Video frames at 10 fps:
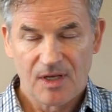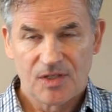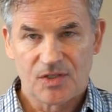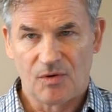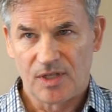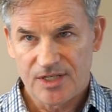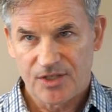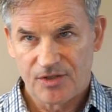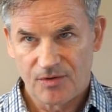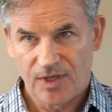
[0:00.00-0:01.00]
So unless
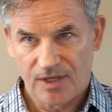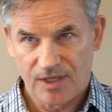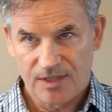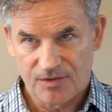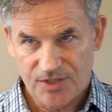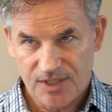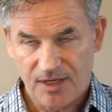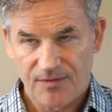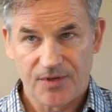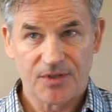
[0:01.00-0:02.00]
you're doing it
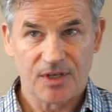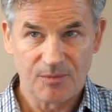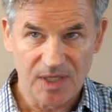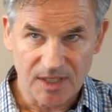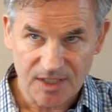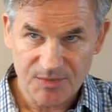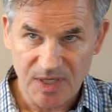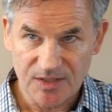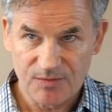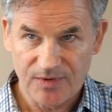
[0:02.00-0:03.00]
yourself, there's going to be an
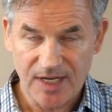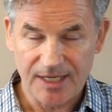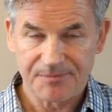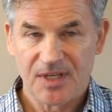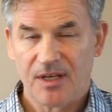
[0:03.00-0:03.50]
expense with that.